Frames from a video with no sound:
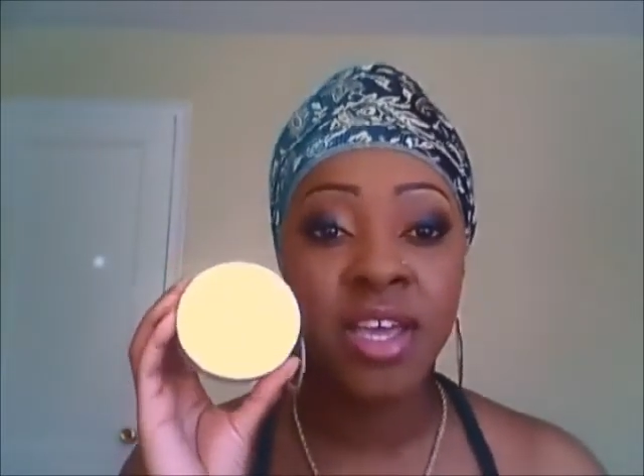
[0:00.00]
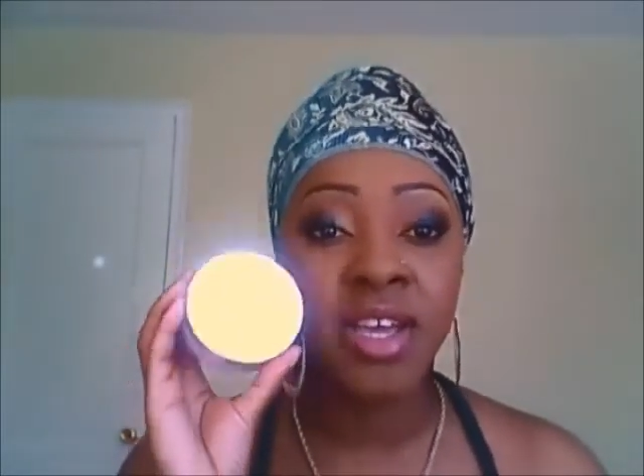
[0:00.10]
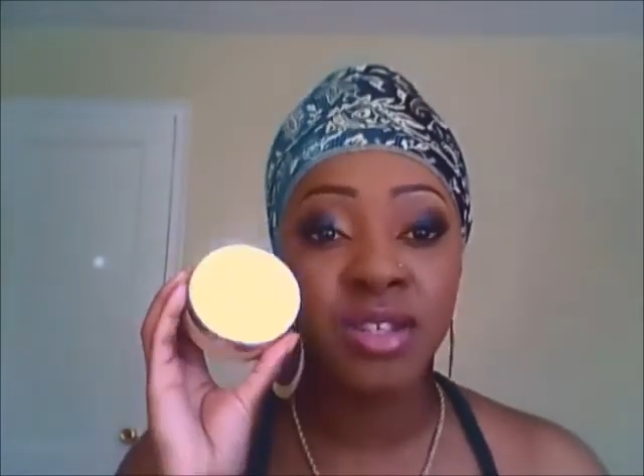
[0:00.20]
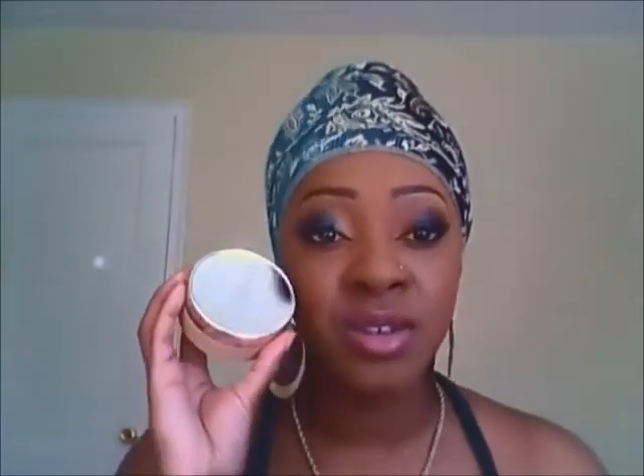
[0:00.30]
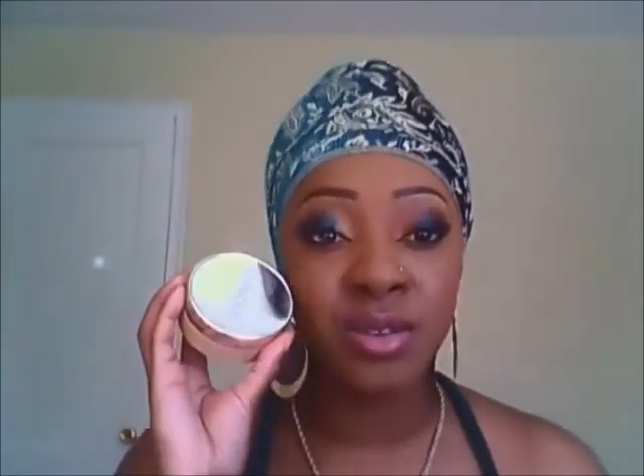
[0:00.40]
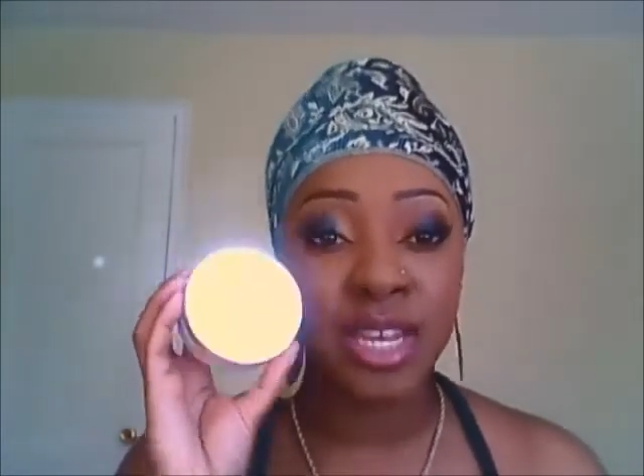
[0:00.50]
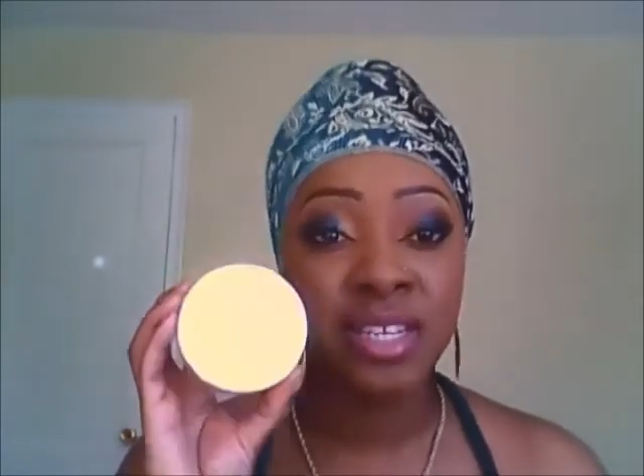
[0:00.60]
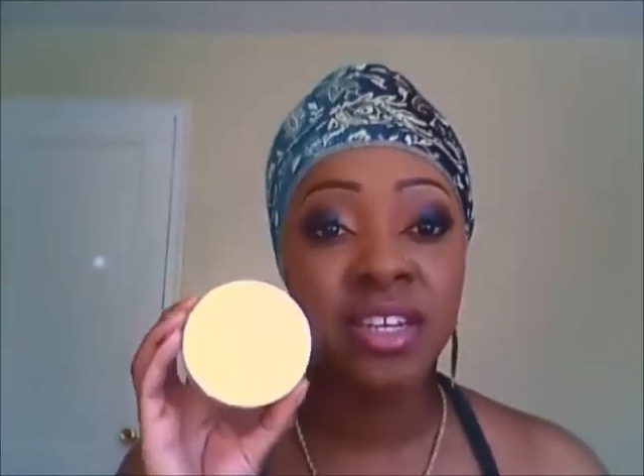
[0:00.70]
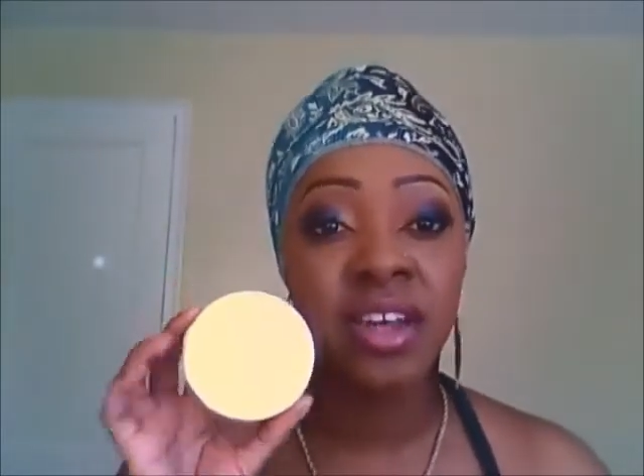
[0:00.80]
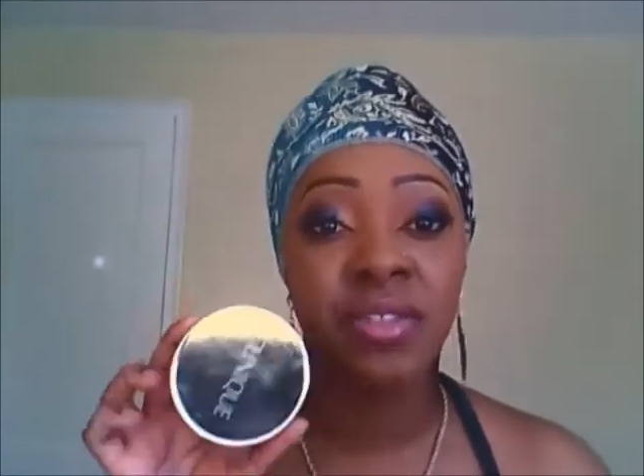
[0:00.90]
so that is
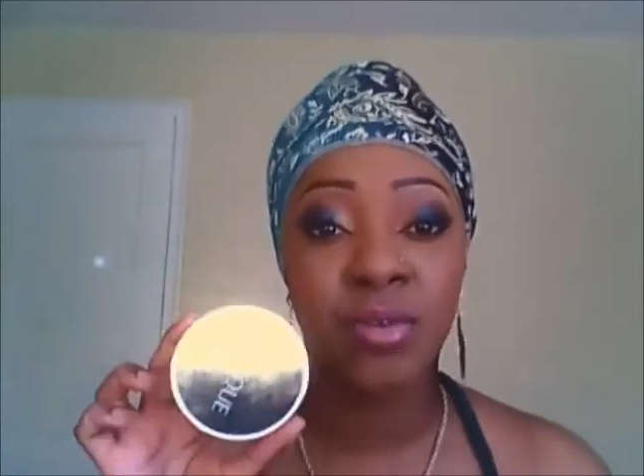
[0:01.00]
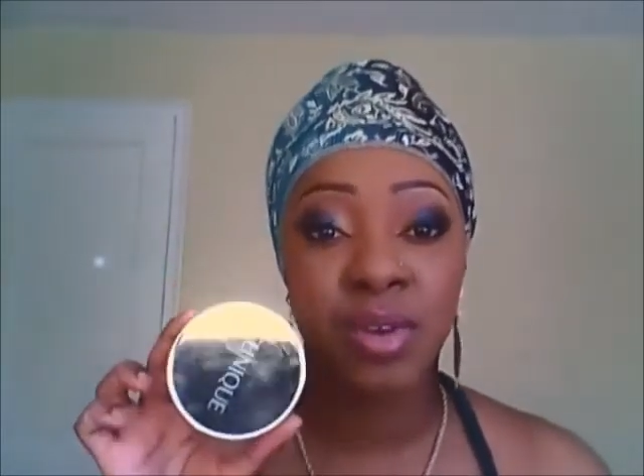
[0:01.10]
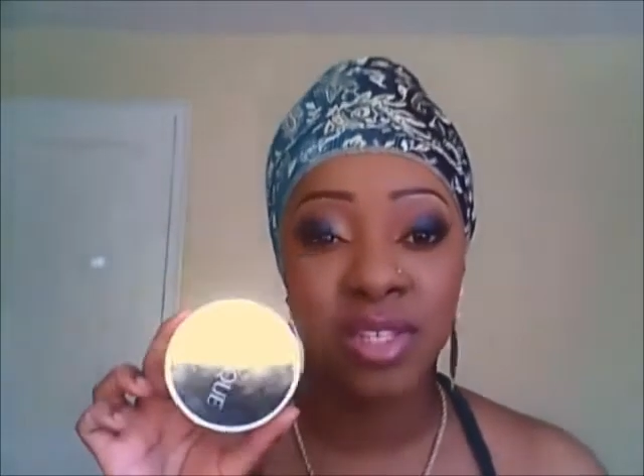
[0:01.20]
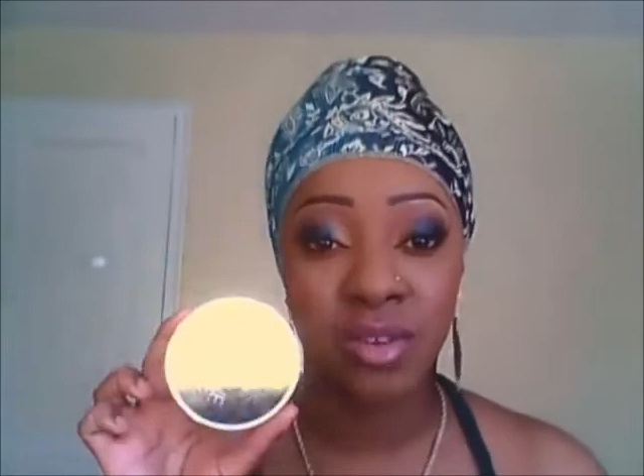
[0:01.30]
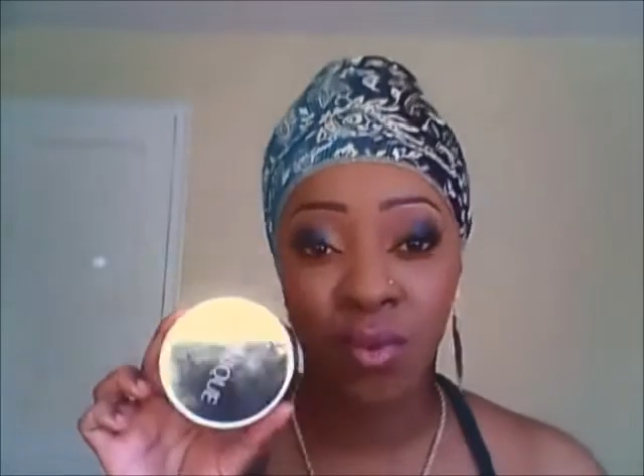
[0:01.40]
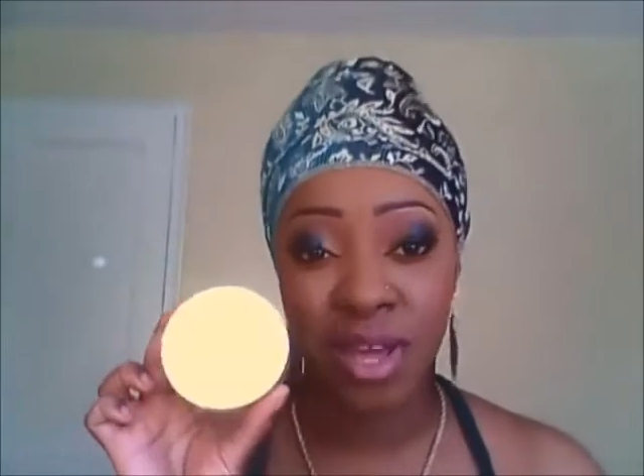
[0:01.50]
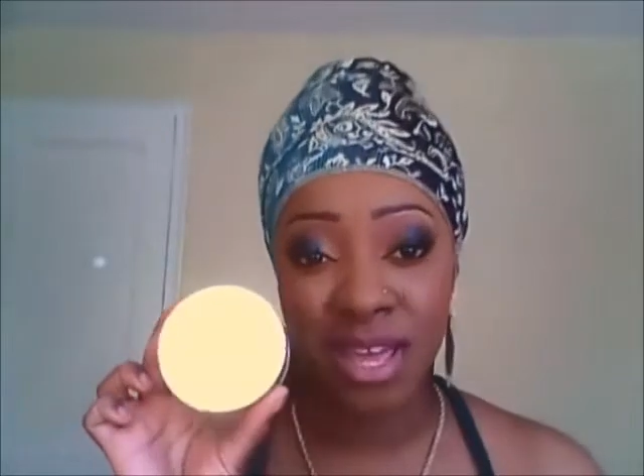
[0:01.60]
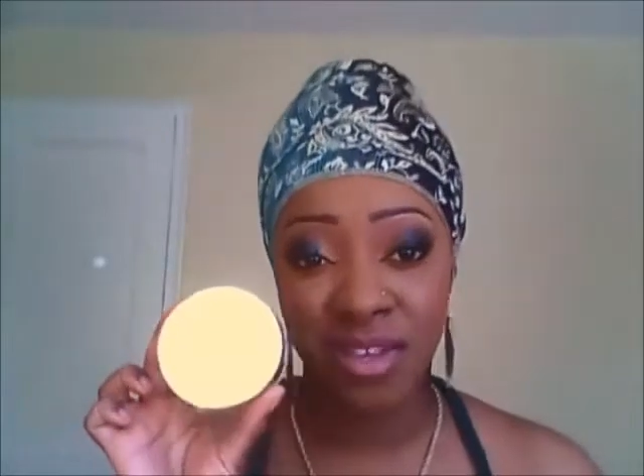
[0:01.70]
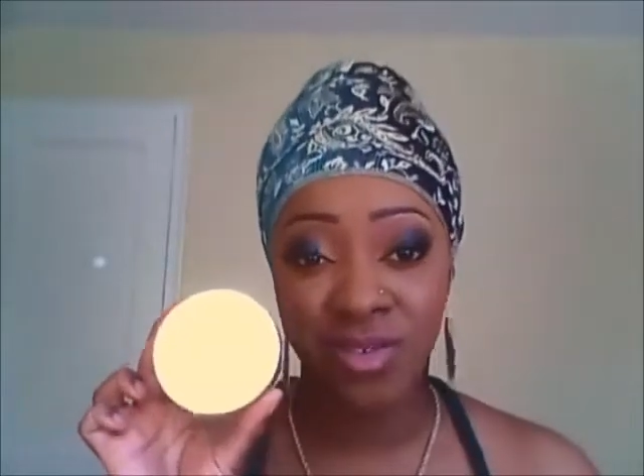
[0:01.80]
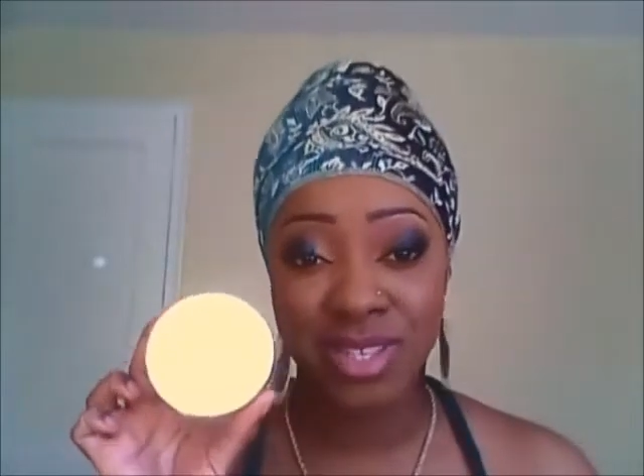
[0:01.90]
another reason why I use